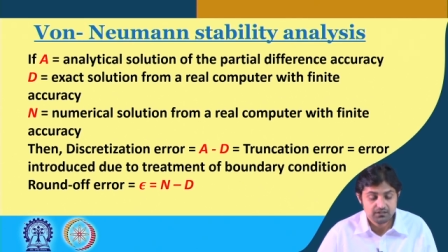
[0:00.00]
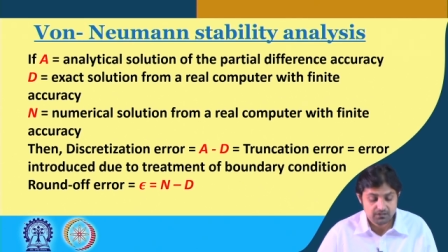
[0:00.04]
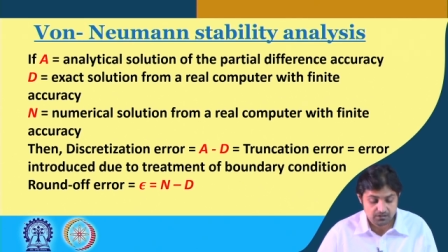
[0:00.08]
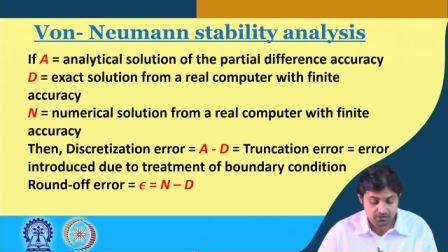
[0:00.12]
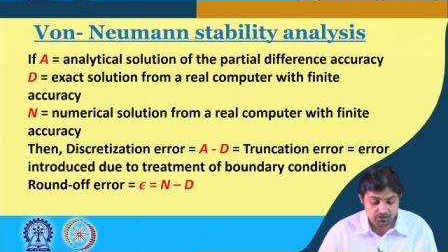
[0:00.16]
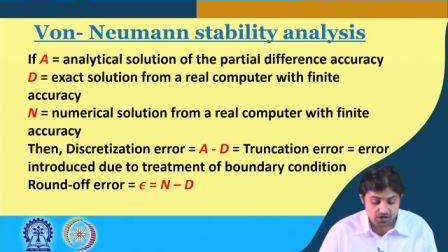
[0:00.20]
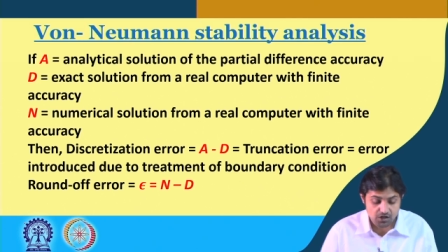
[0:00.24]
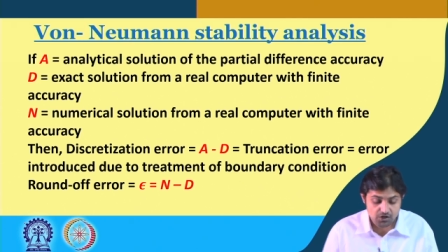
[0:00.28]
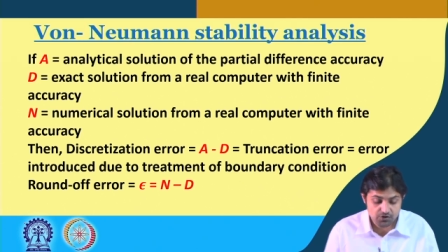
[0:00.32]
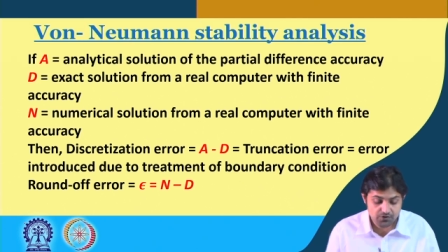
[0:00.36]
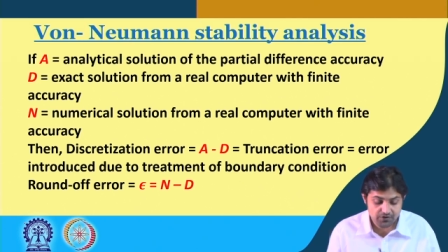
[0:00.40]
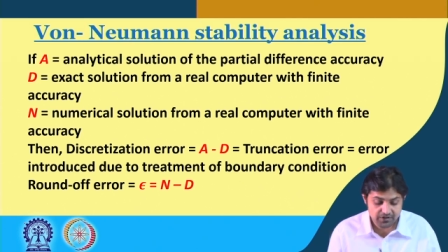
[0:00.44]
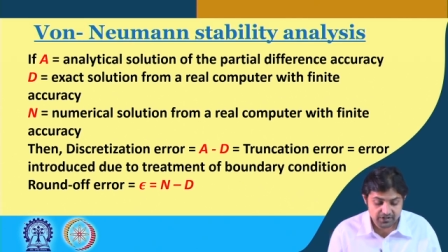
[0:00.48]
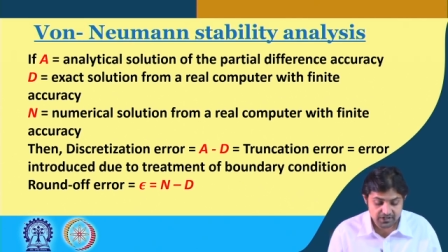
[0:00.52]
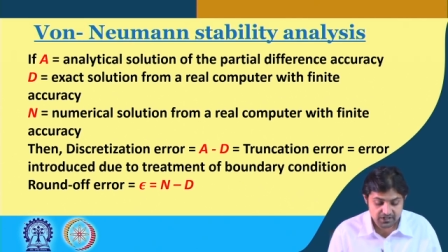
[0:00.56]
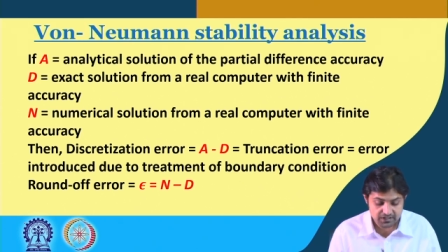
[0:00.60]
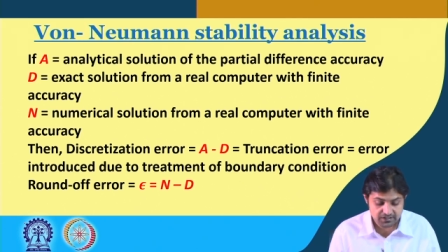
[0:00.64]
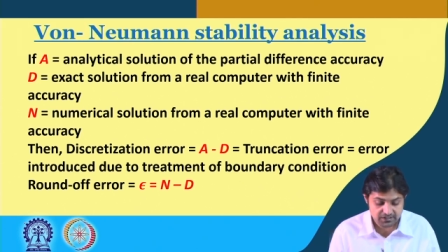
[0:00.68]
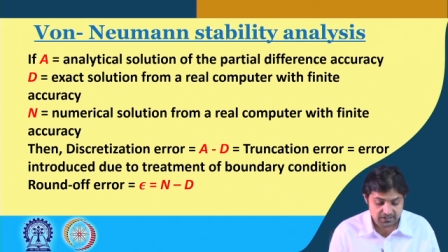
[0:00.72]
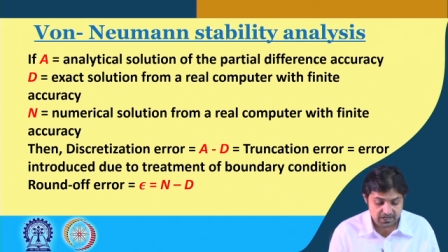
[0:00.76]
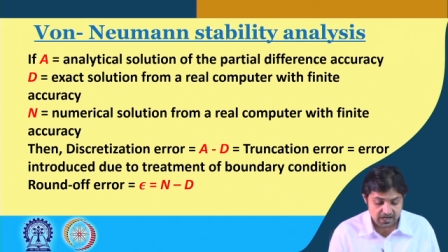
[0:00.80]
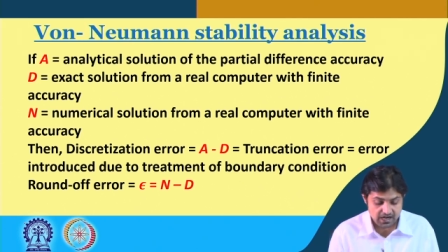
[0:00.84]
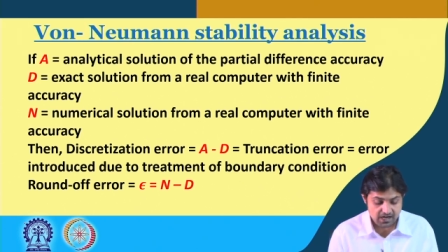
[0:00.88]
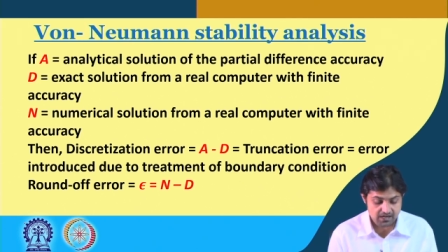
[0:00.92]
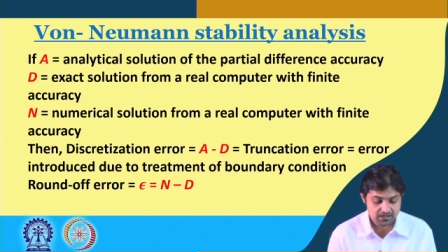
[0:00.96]
Now, you
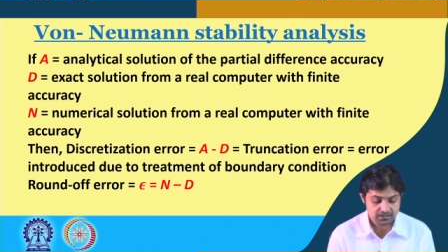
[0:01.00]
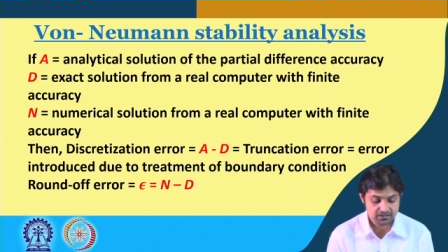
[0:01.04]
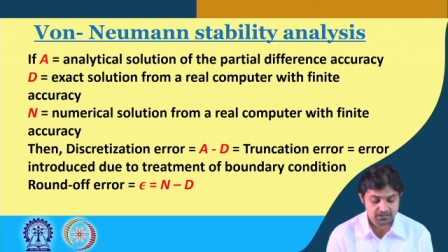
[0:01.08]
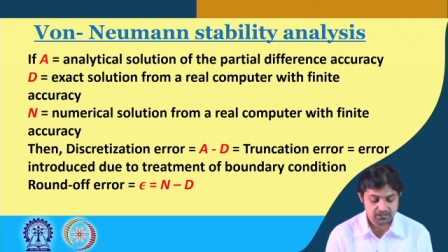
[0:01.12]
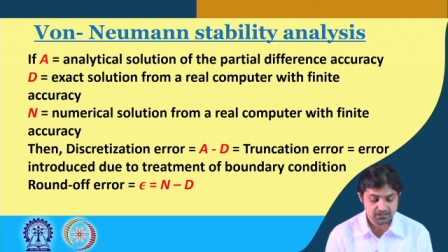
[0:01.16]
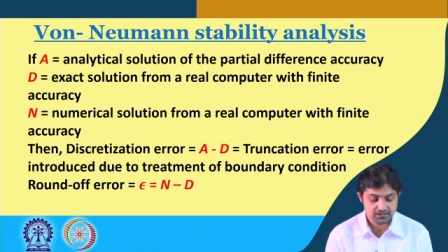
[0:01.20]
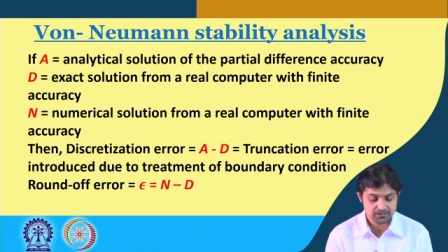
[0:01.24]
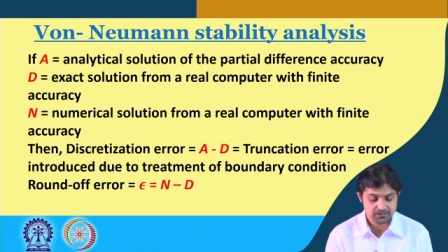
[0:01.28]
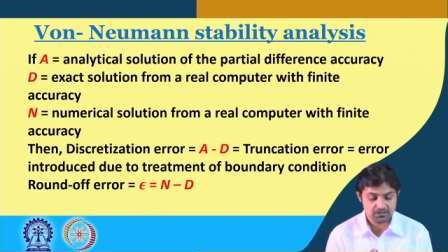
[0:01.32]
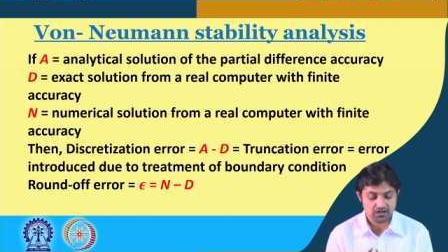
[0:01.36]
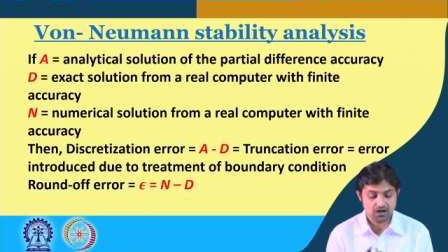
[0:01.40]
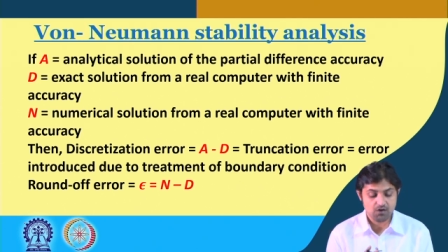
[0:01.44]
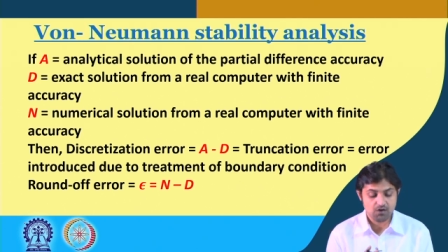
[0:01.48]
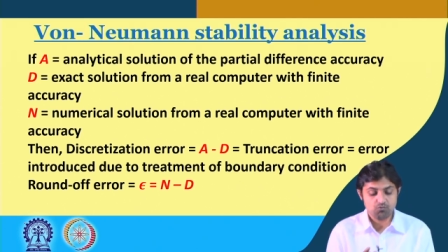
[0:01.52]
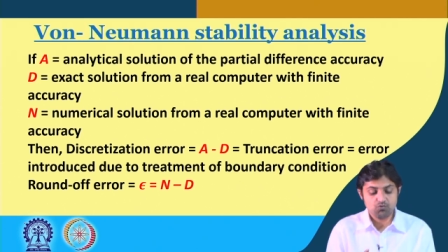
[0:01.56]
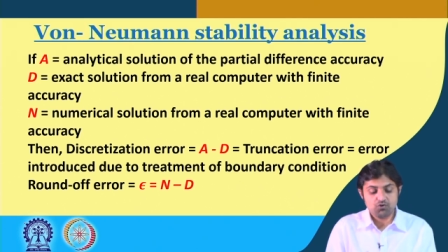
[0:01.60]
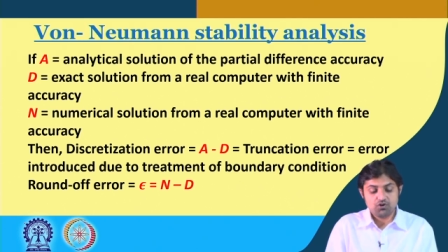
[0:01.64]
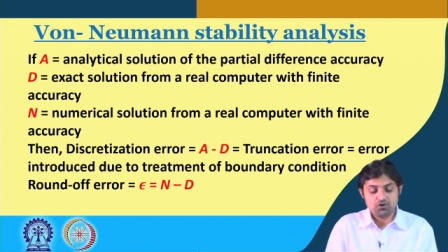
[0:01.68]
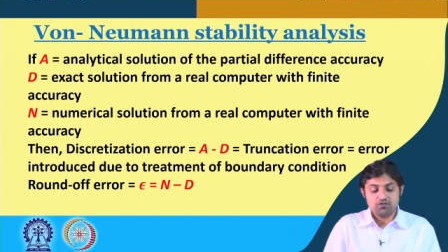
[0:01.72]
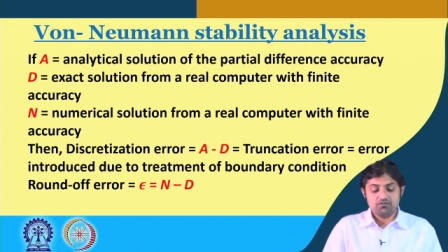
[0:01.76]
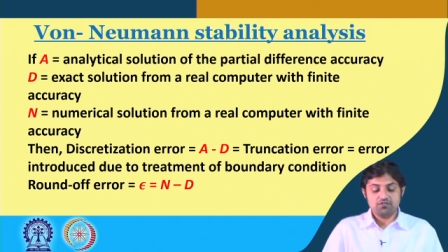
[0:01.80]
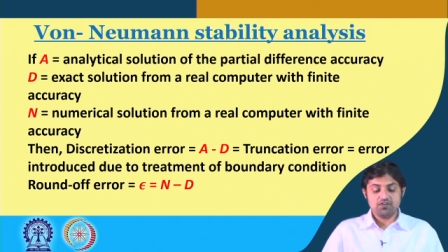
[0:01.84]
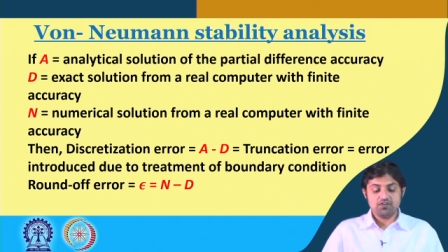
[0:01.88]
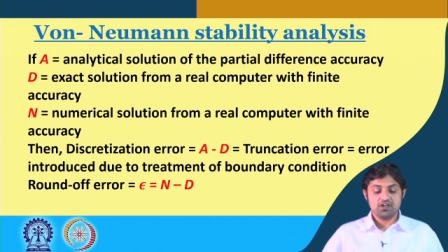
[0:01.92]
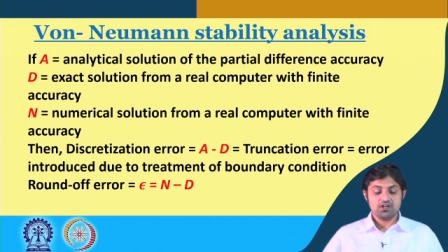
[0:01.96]
understand these round
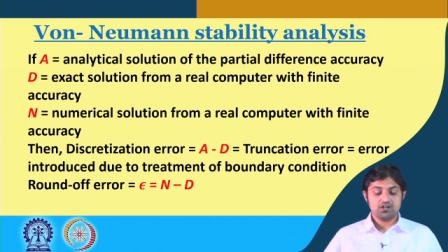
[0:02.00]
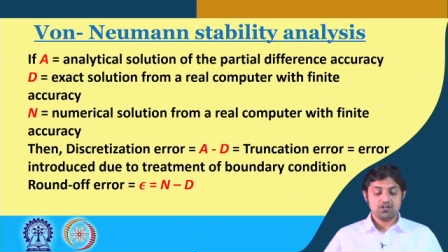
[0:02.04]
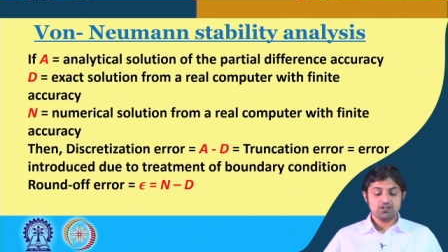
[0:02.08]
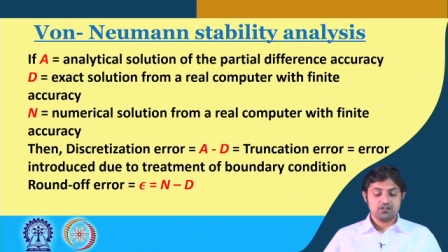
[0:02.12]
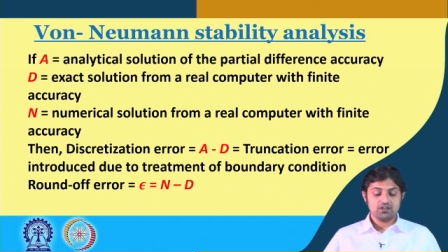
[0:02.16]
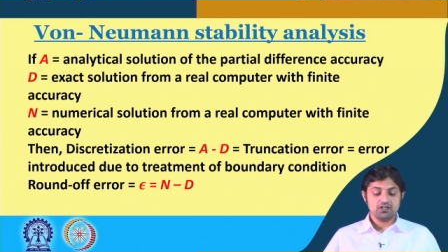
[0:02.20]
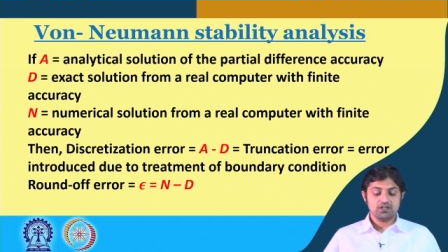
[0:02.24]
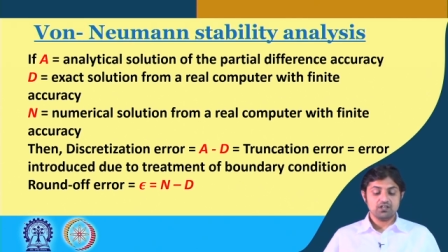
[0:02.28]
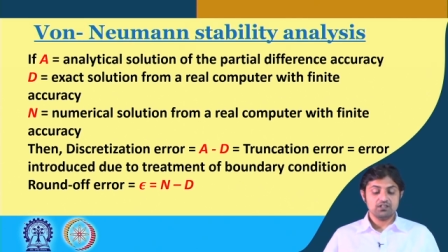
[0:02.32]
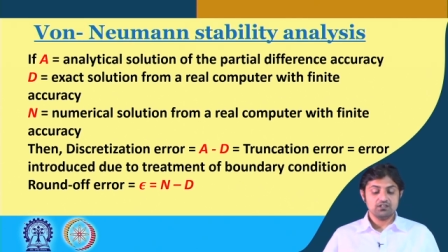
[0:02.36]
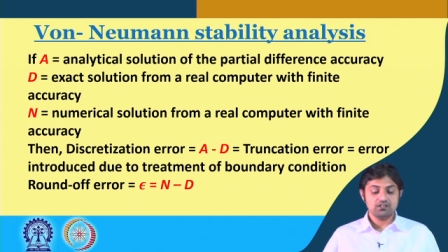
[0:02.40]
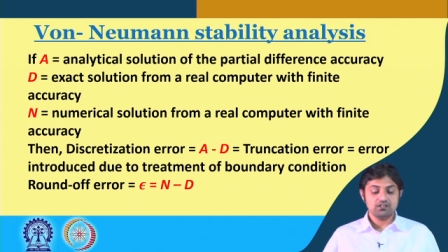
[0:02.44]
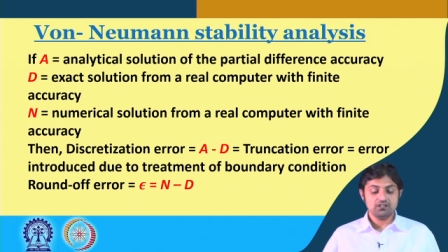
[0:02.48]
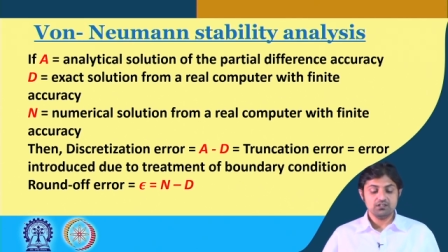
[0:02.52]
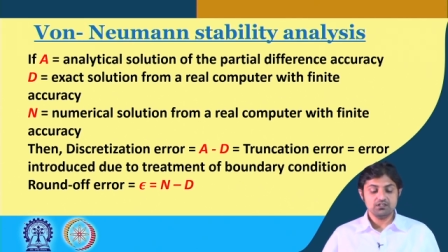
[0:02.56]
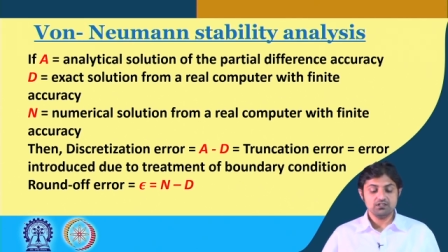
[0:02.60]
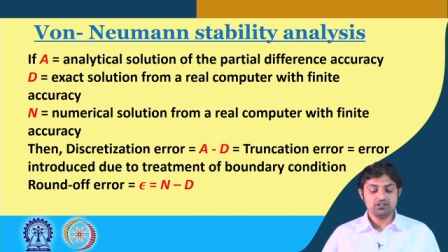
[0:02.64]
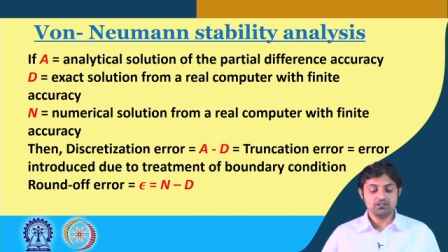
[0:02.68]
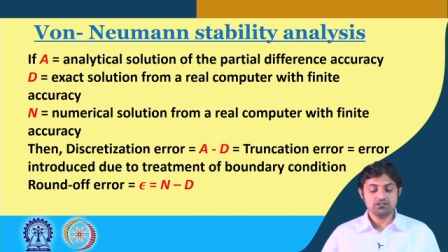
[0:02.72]
off error and the